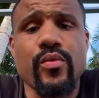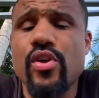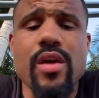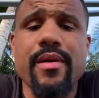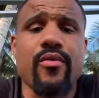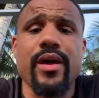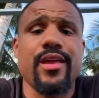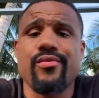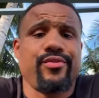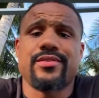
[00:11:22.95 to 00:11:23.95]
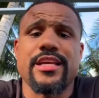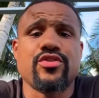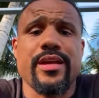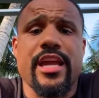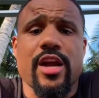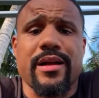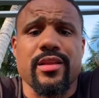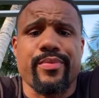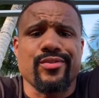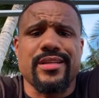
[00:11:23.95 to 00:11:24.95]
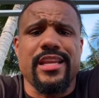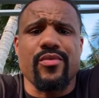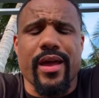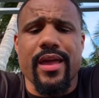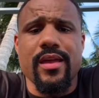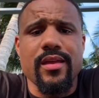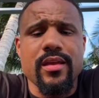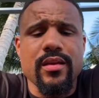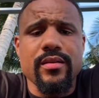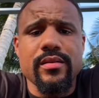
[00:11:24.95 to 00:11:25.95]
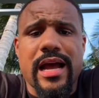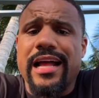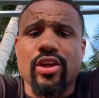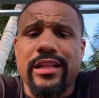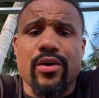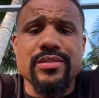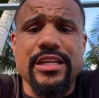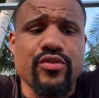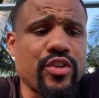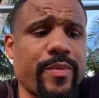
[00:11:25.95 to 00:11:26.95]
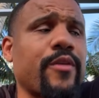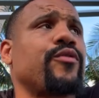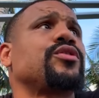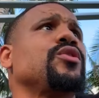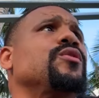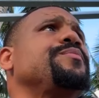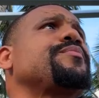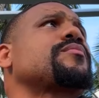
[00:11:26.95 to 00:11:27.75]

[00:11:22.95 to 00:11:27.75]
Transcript: when you ain't make weight, you, you said you ain't care about the belts anyway. I thought that was disrespectful too.